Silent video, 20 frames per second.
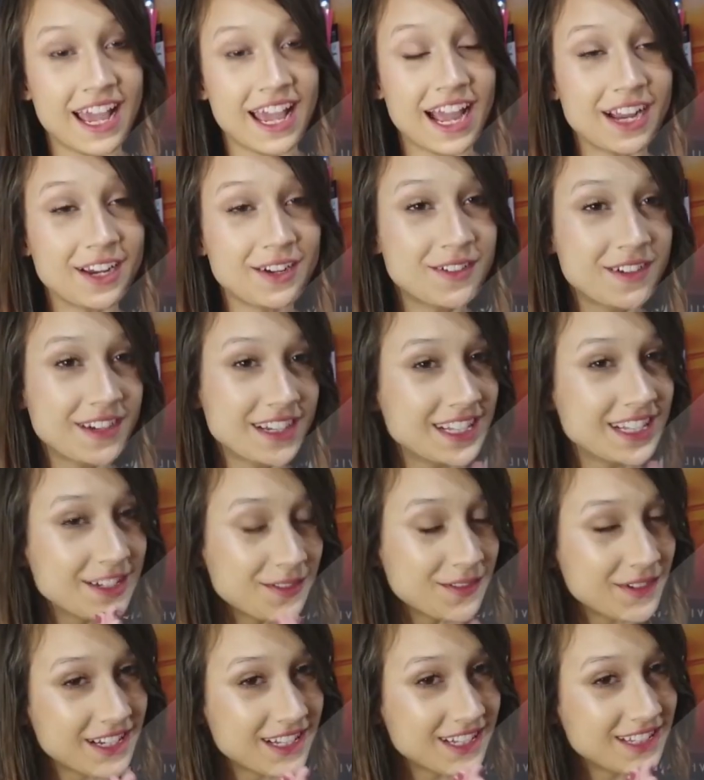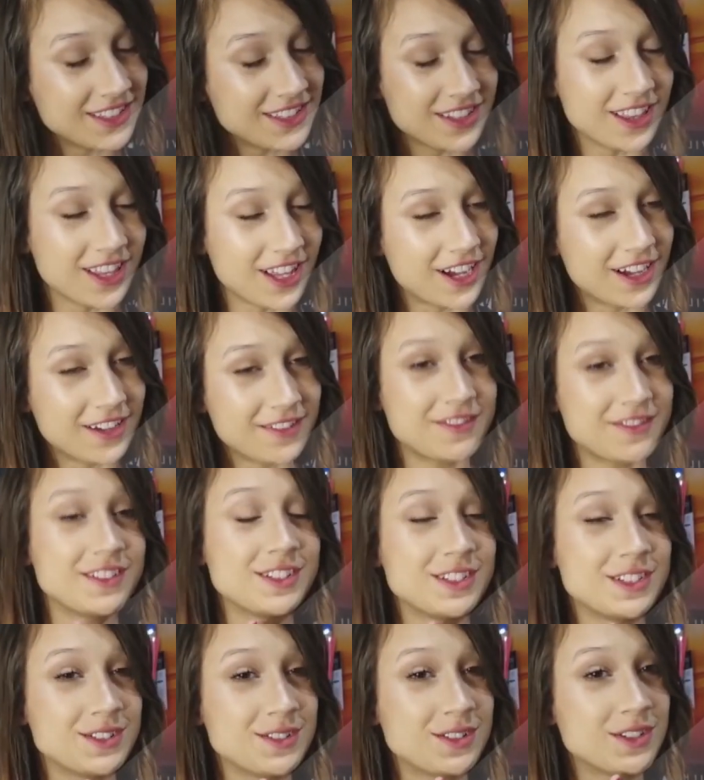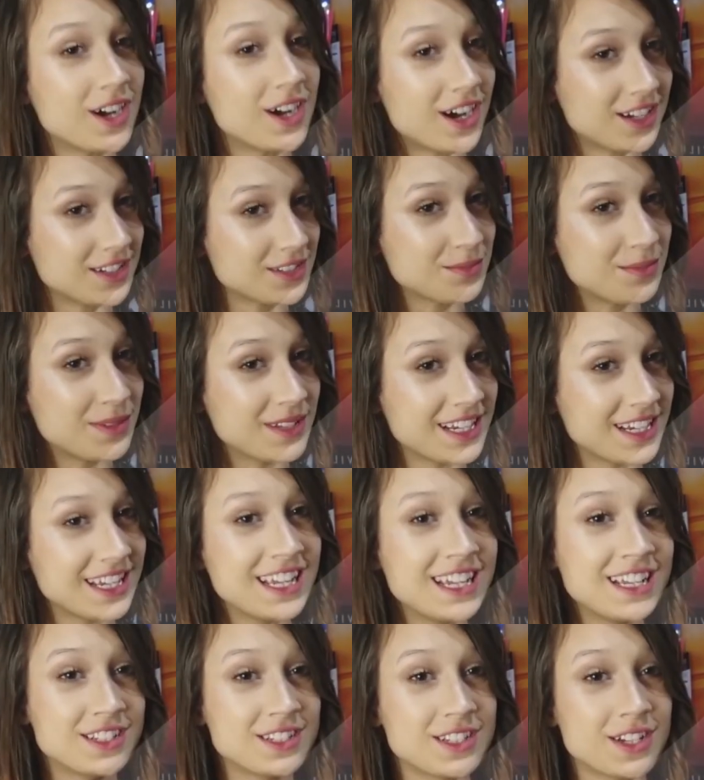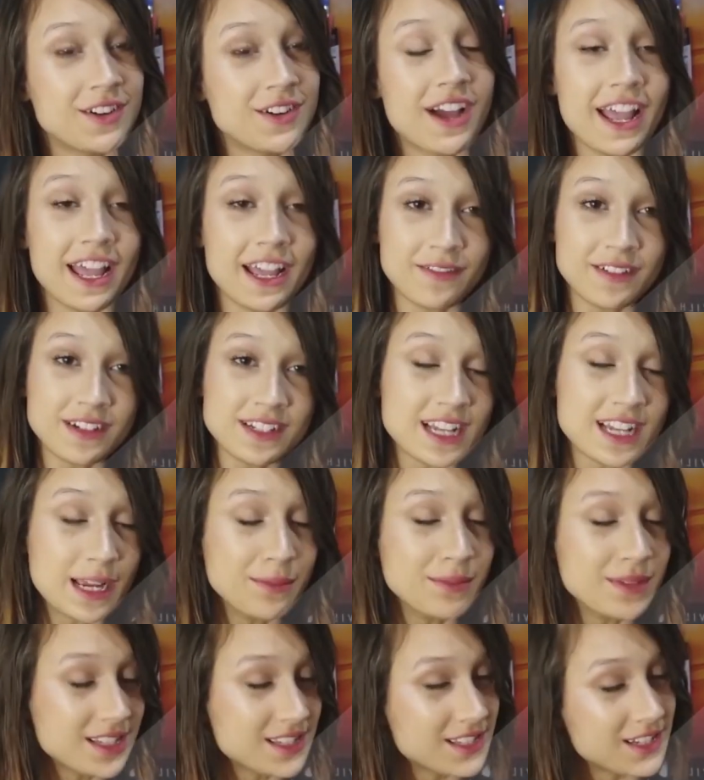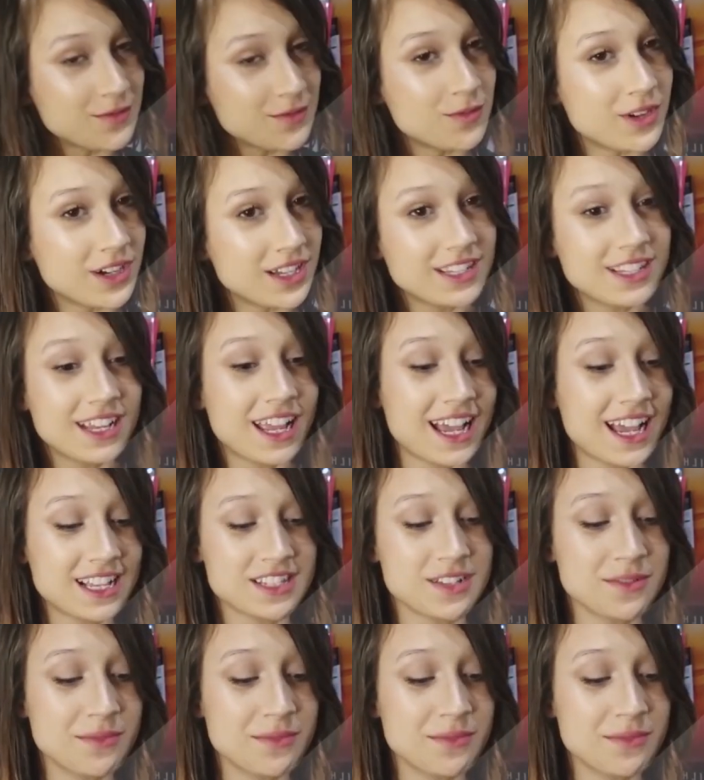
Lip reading: I really, really love do cosplay, so every time that someone asks